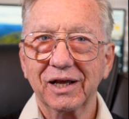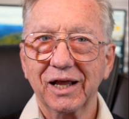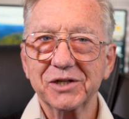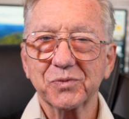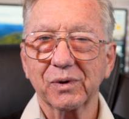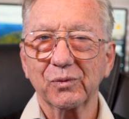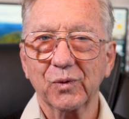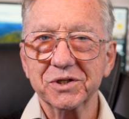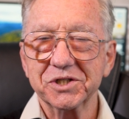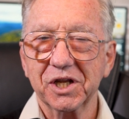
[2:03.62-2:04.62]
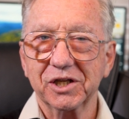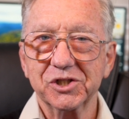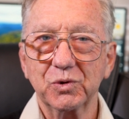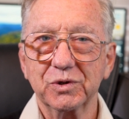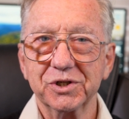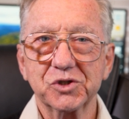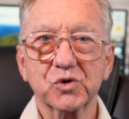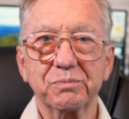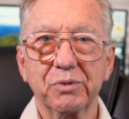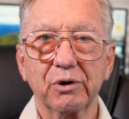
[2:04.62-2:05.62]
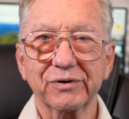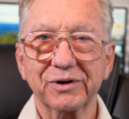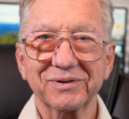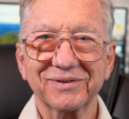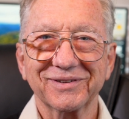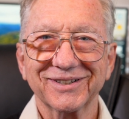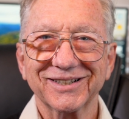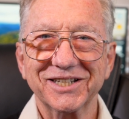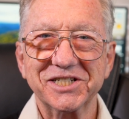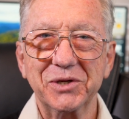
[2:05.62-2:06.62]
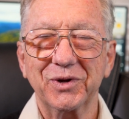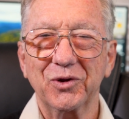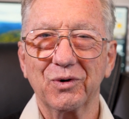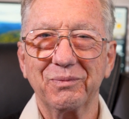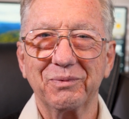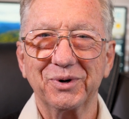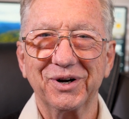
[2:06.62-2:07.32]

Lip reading: That's one of the ones that students trip over. Let's see what you remember.